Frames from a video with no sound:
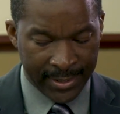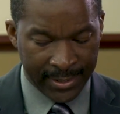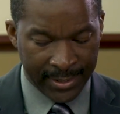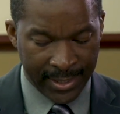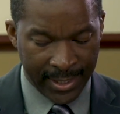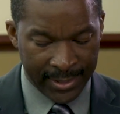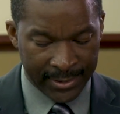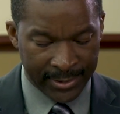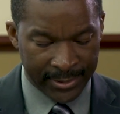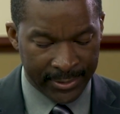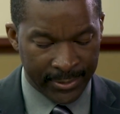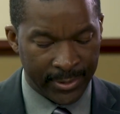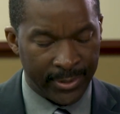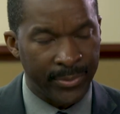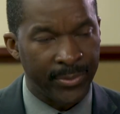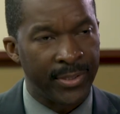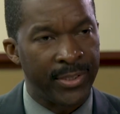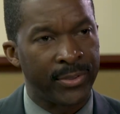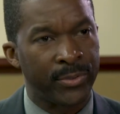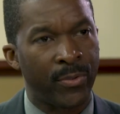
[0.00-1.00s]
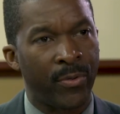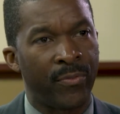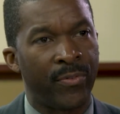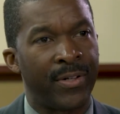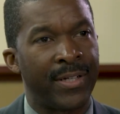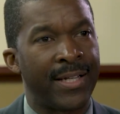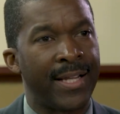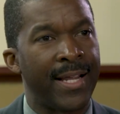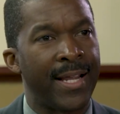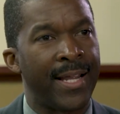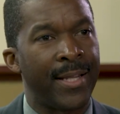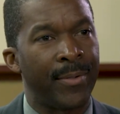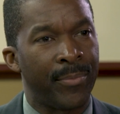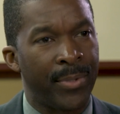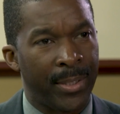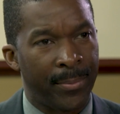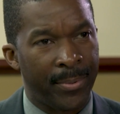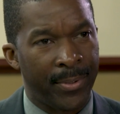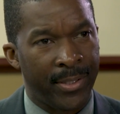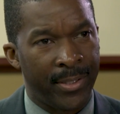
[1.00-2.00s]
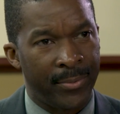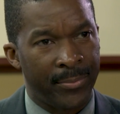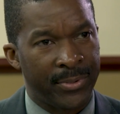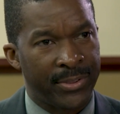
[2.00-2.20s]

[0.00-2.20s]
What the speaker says: cases to increase over an 8-week period.